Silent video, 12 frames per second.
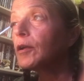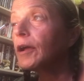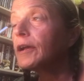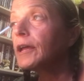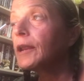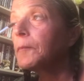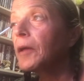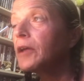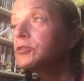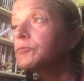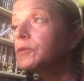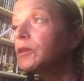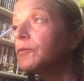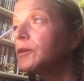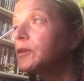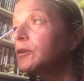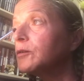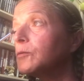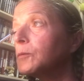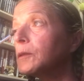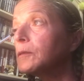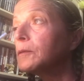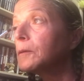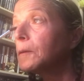I can't imagine what they would do with
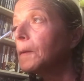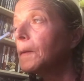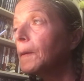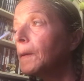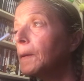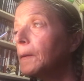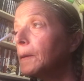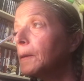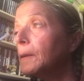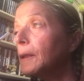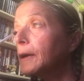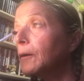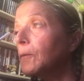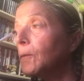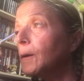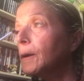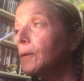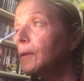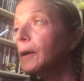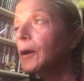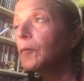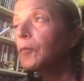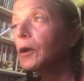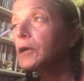like a real
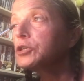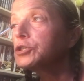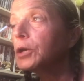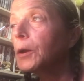hairbrush.